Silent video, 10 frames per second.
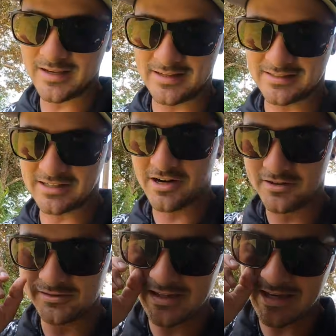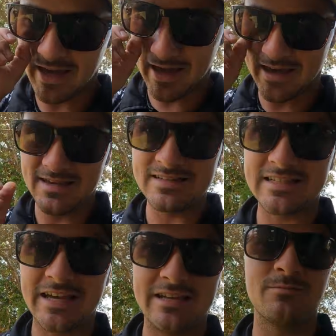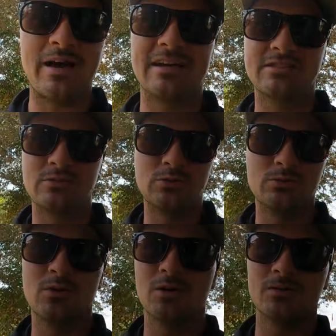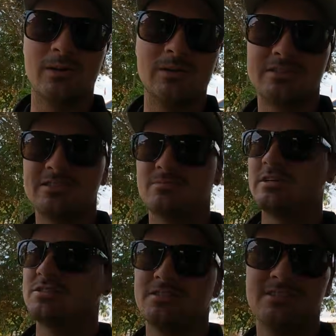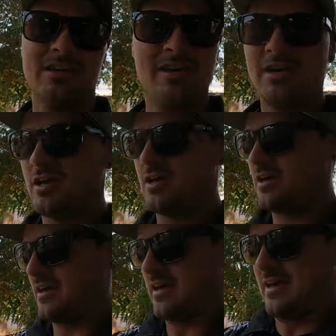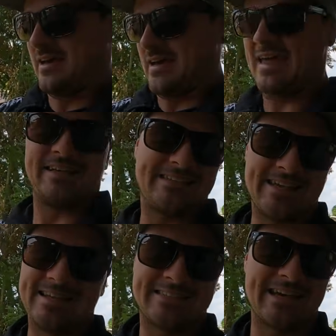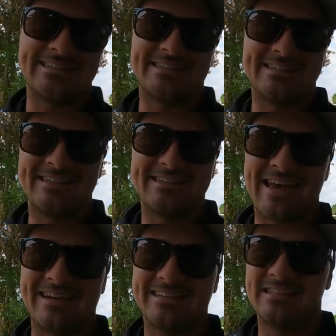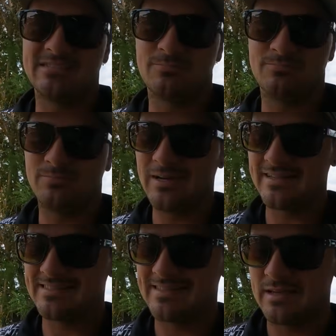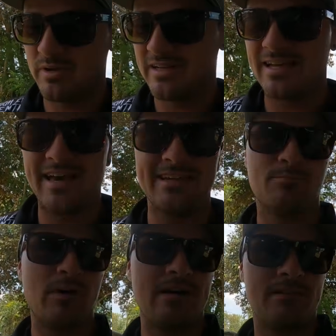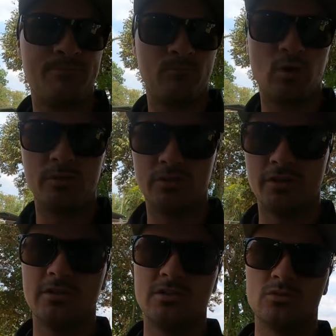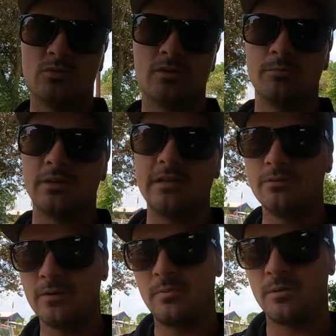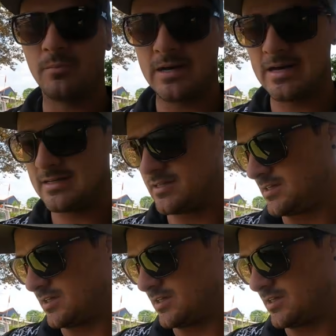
It's currently a tandem axle rocker roller suspension, and it's casted. It's had it. It's bloody seen better days. But what we'll do is we'll completely rip it apart.